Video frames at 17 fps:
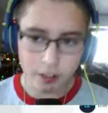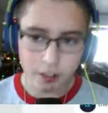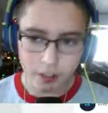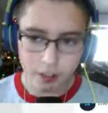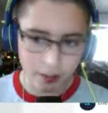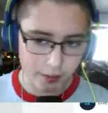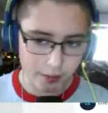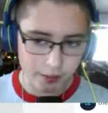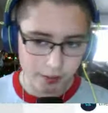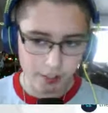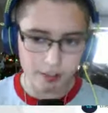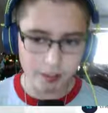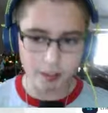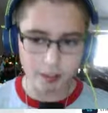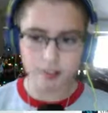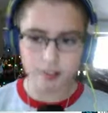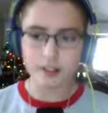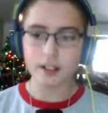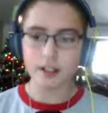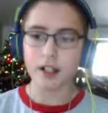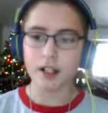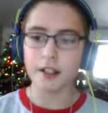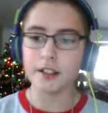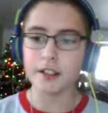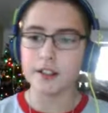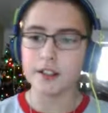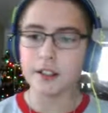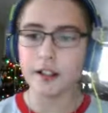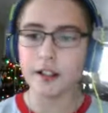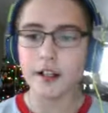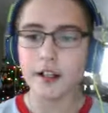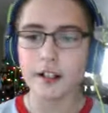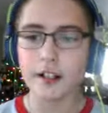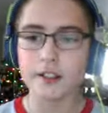and then I I
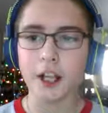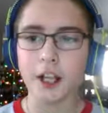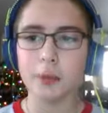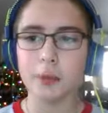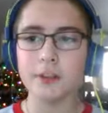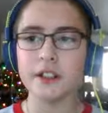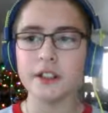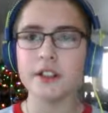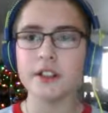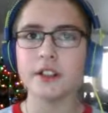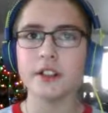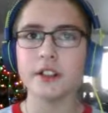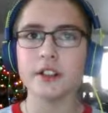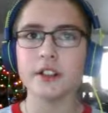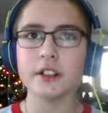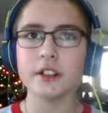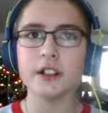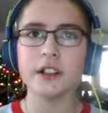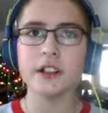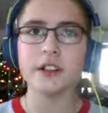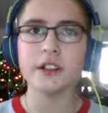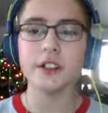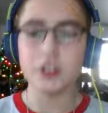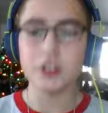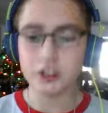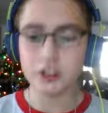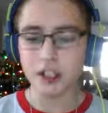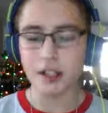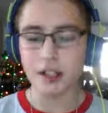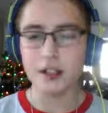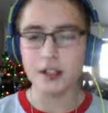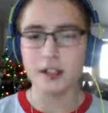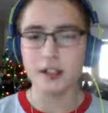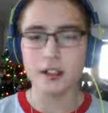I typed in the the chat
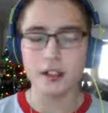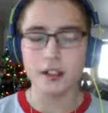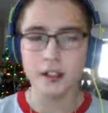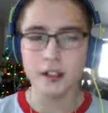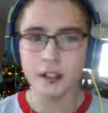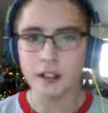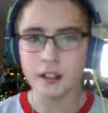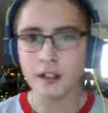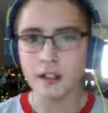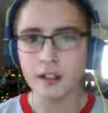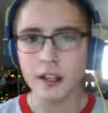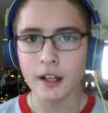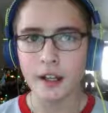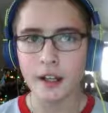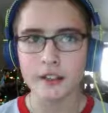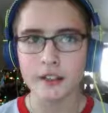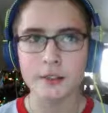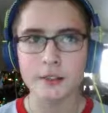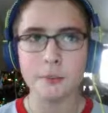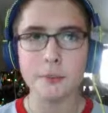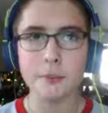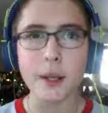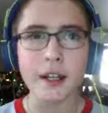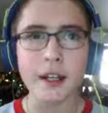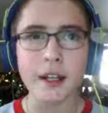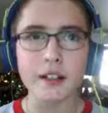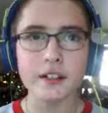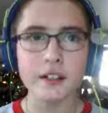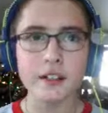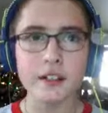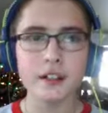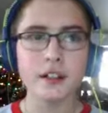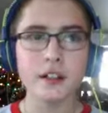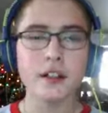at ban
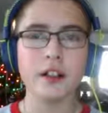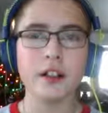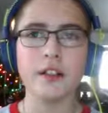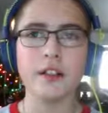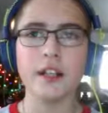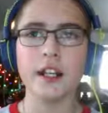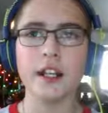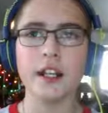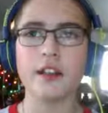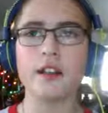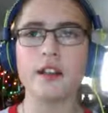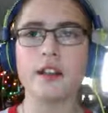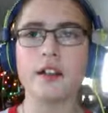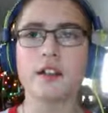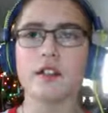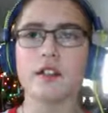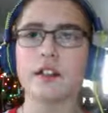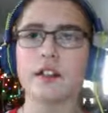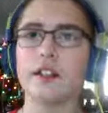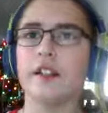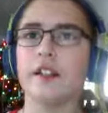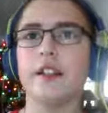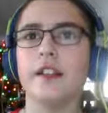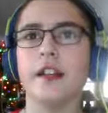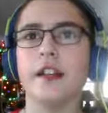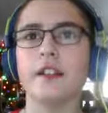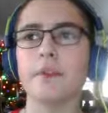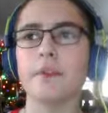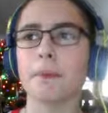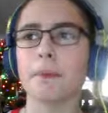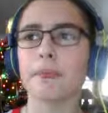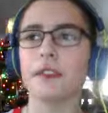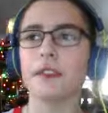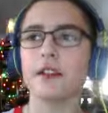and care and then
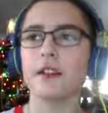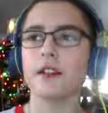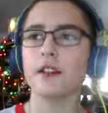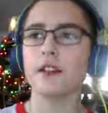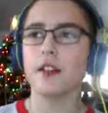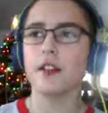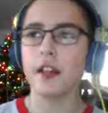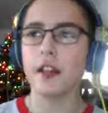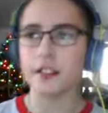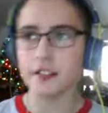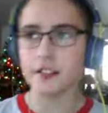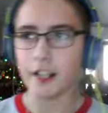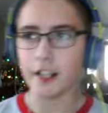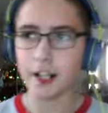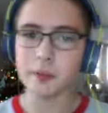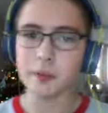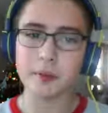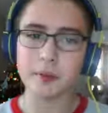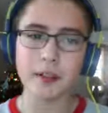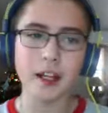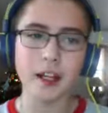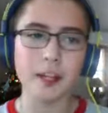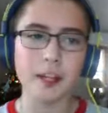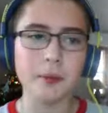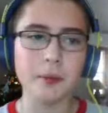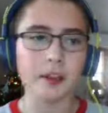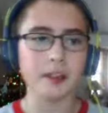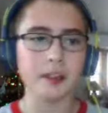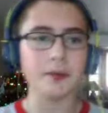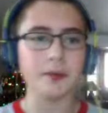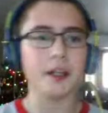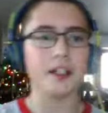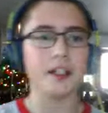as an admin command,